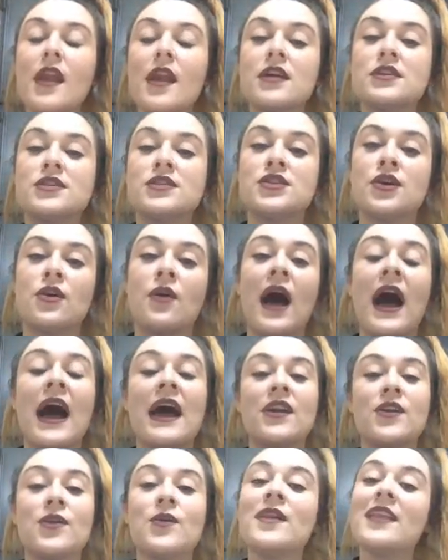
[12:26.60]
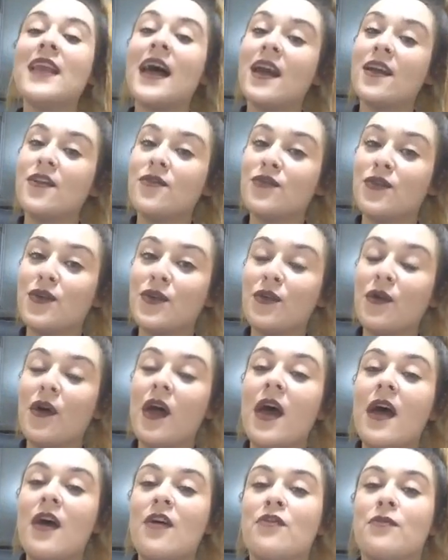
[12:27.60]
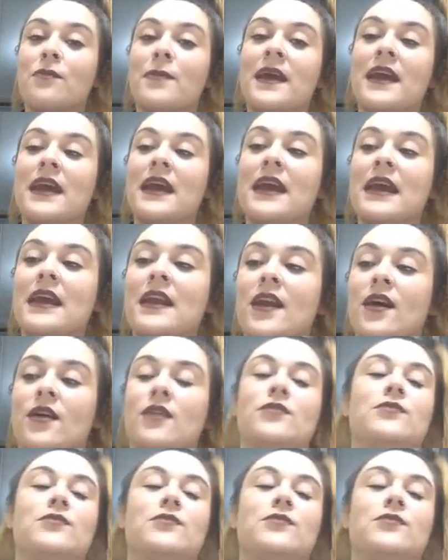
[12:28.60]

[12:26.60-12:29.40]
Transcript: So I know a lot of you have been